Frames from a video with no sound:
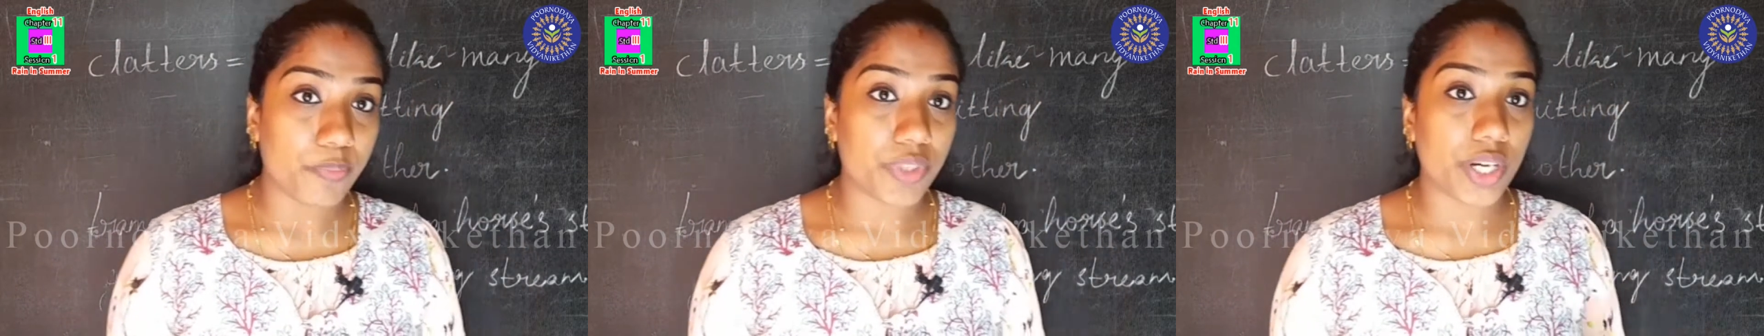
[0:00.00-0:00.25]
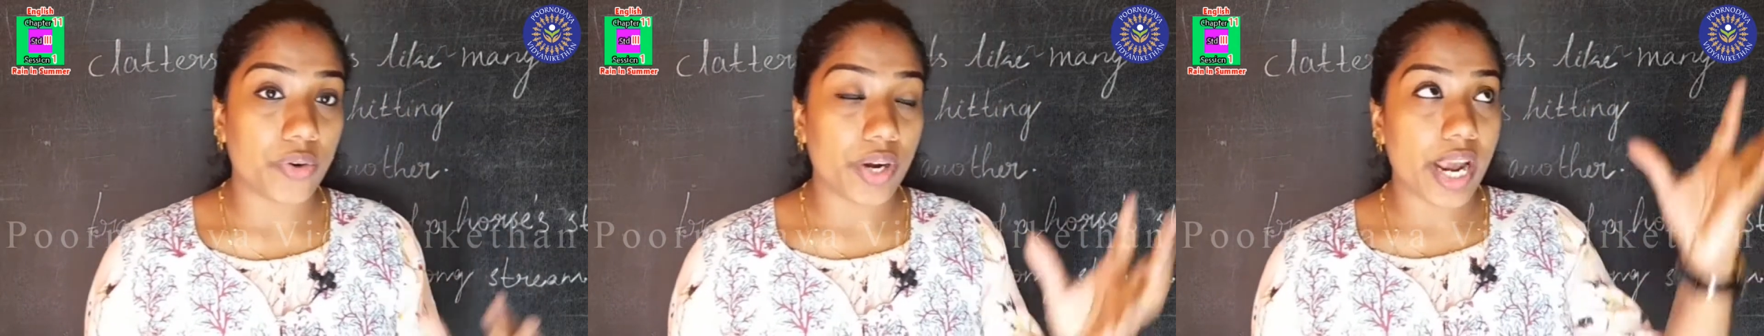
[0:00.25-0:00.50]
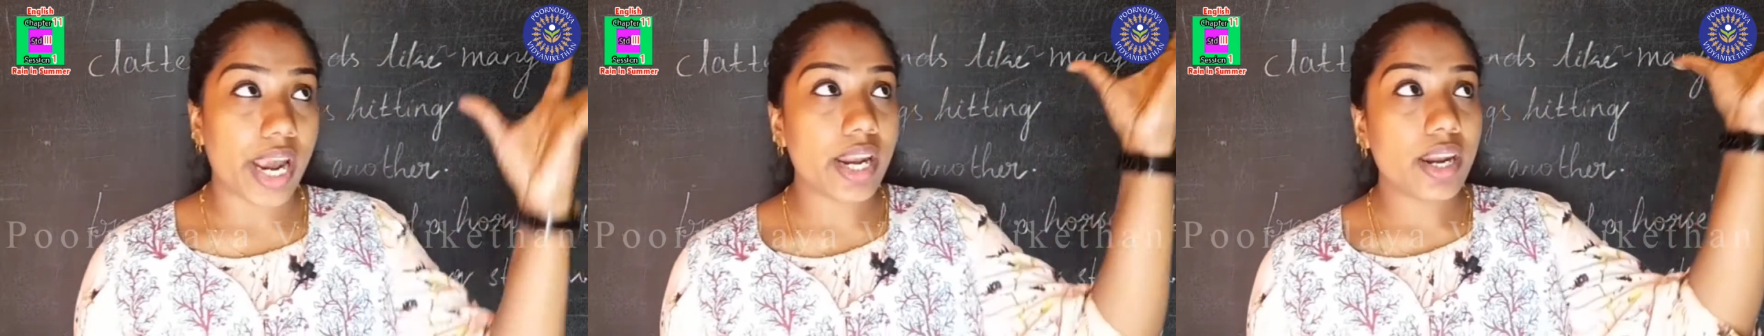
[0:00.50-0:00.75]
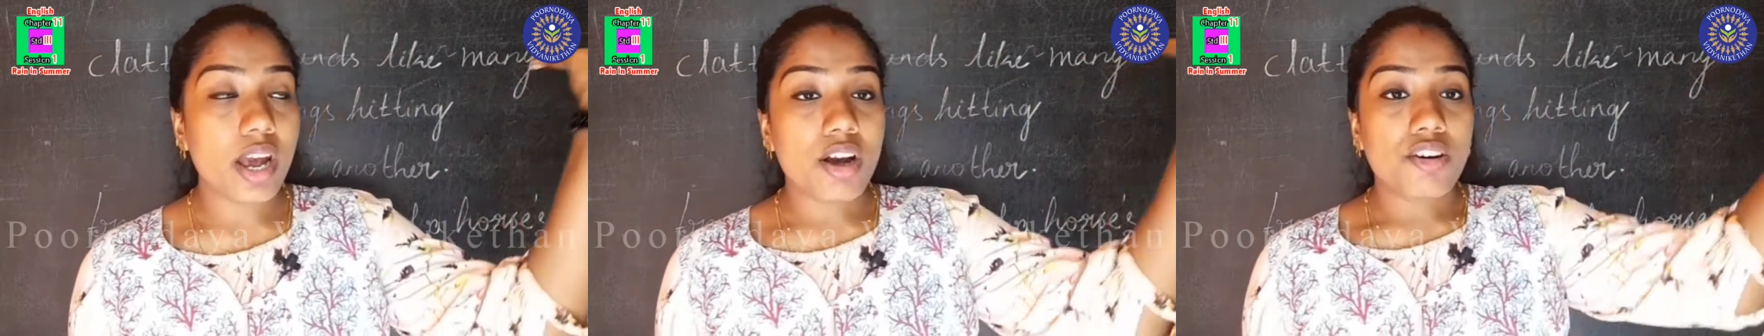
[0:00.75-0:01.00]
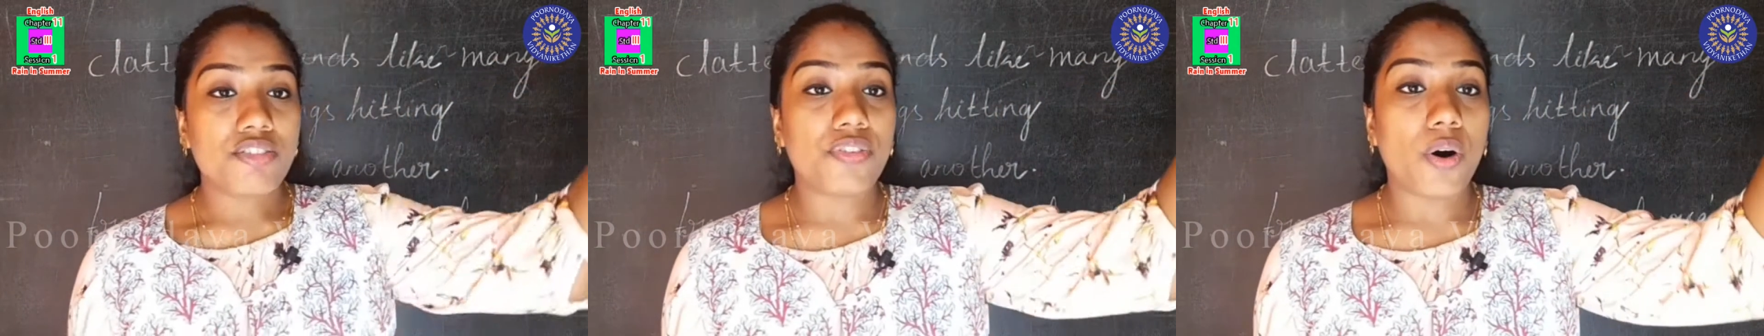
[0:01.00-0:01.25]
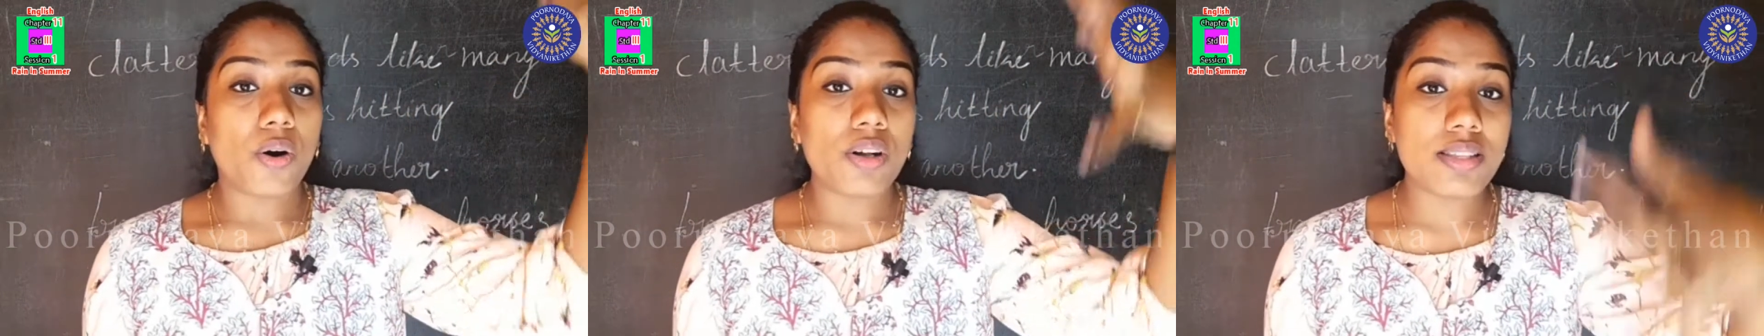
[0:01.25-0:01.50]
The rain
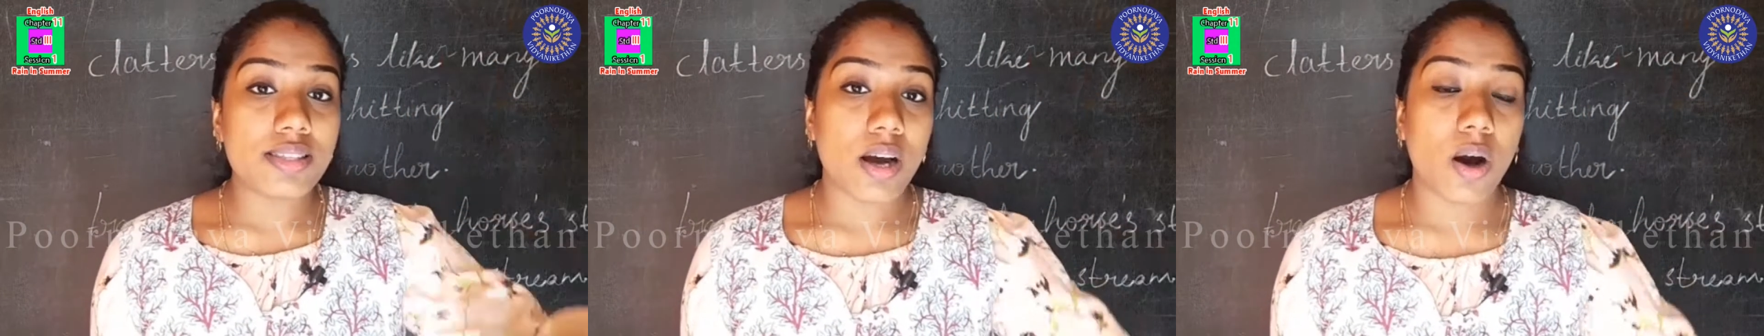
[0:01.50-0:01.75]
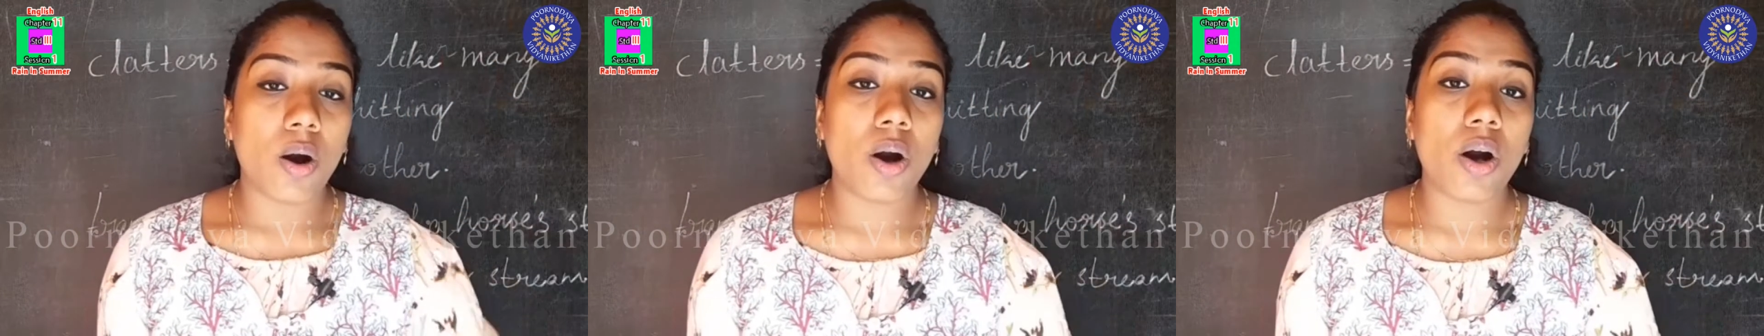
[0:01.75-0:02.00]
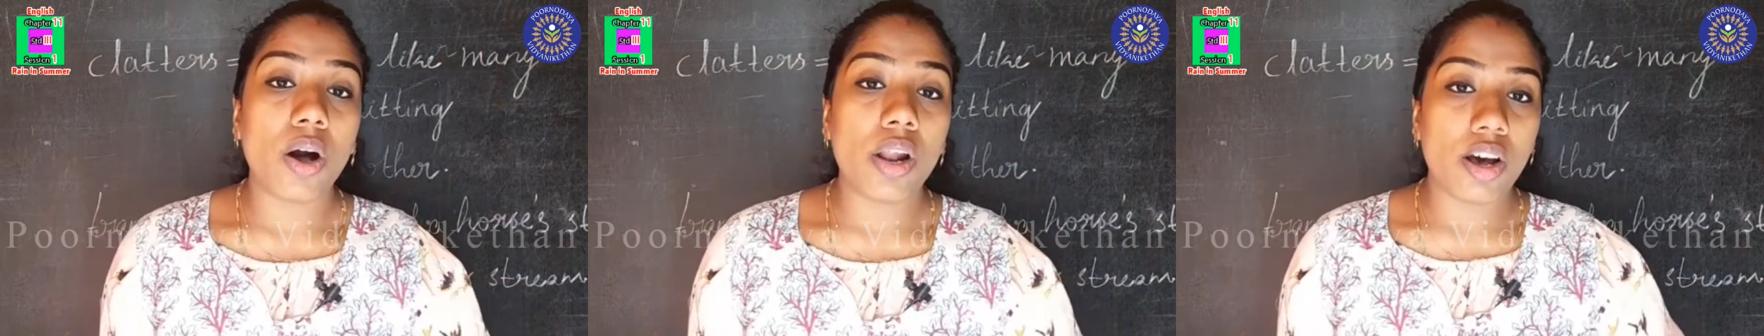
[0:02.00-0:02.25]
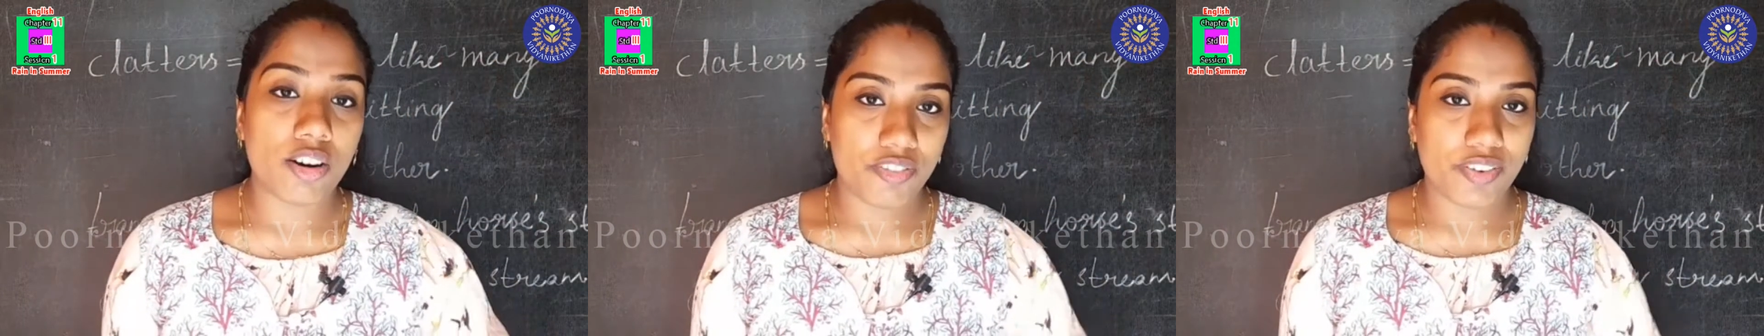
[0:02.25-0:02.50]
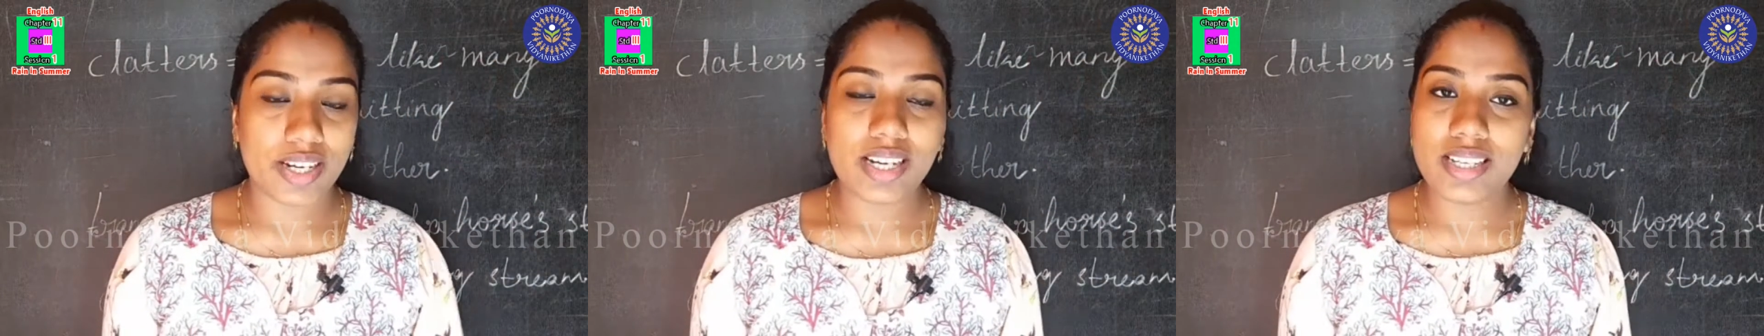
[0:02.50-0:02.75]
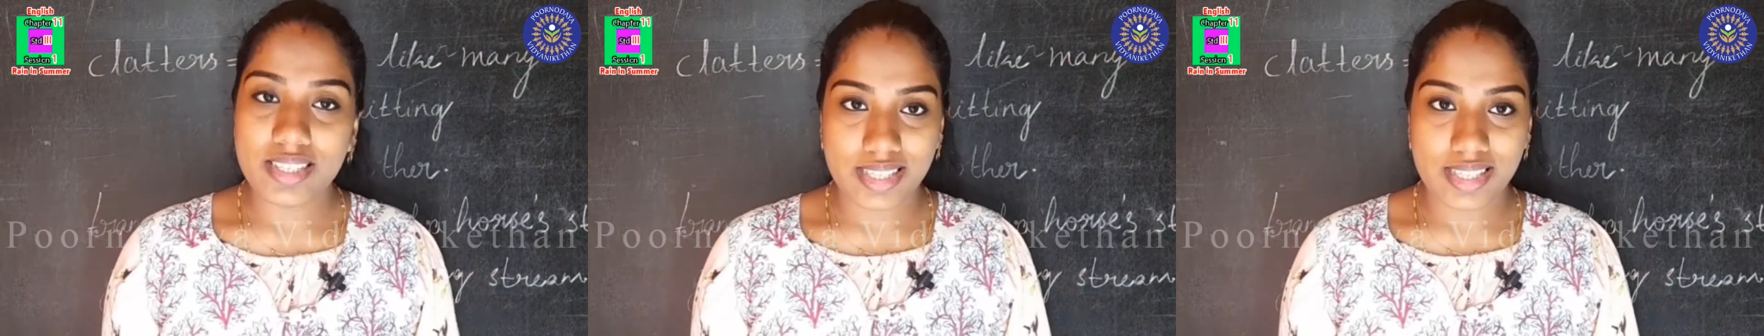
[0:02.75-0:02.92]
falls all of a